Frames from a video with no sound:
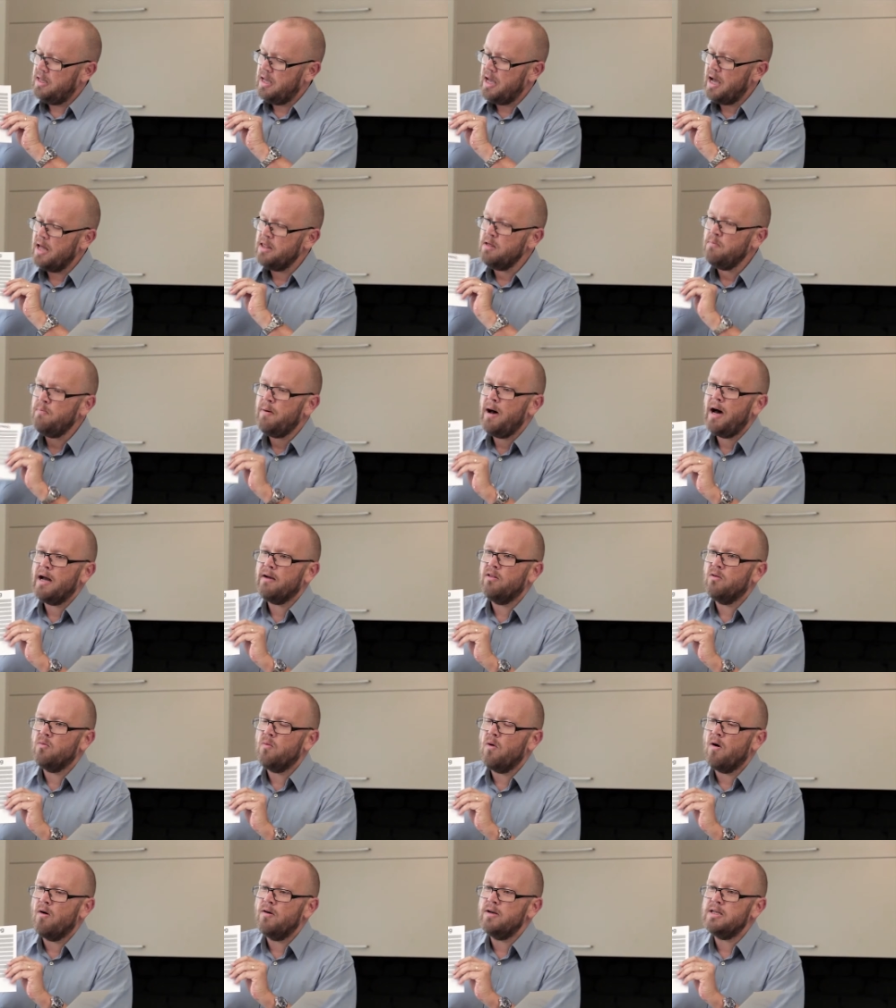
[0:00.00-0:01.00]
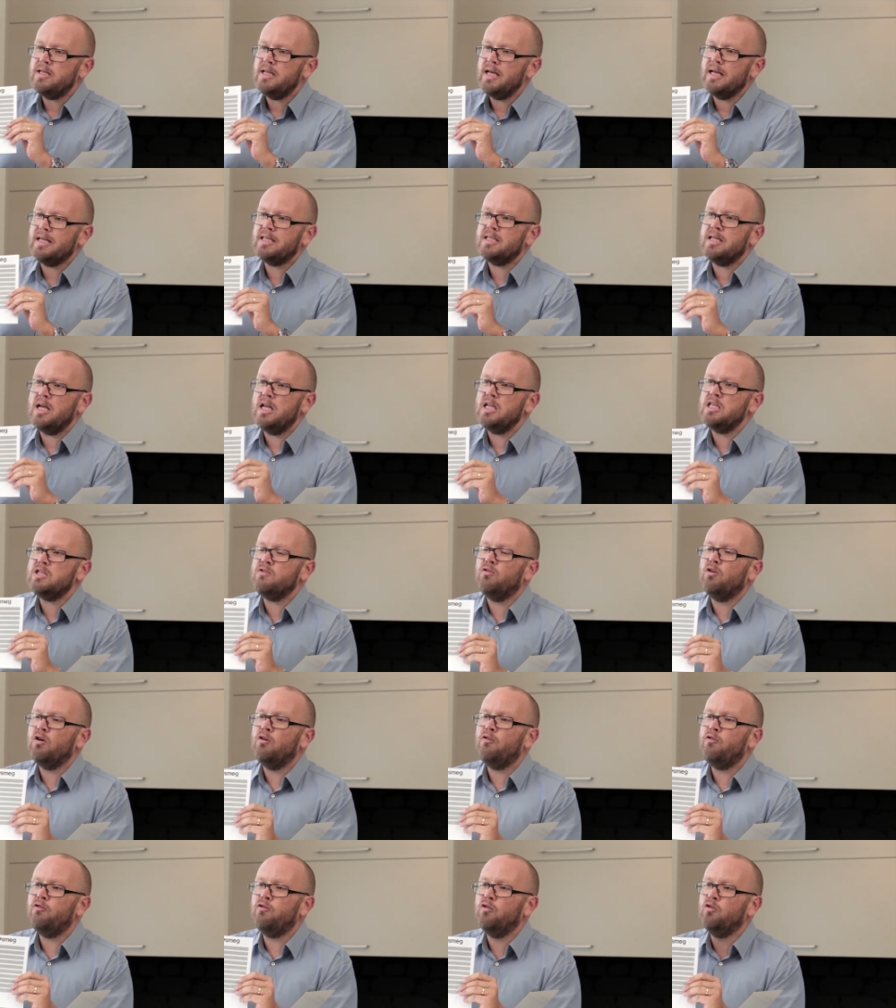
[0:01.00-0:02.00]
The other part of the warranty extends
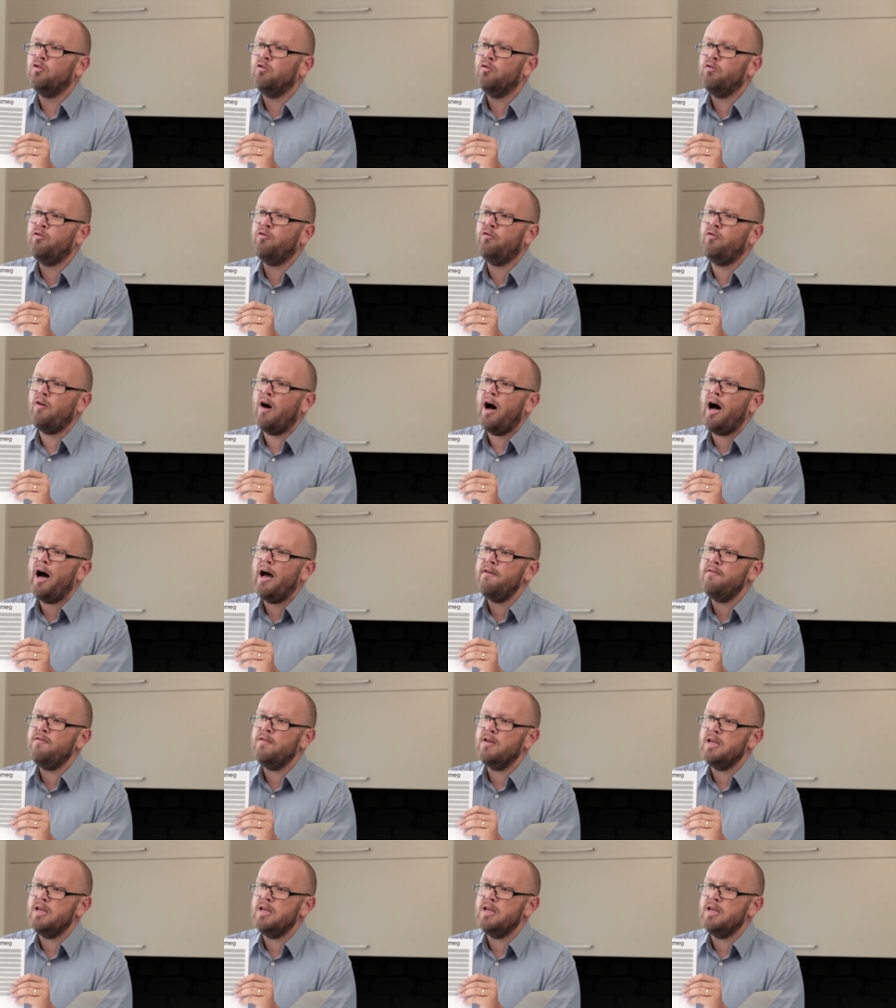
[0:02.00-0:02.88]
for a full five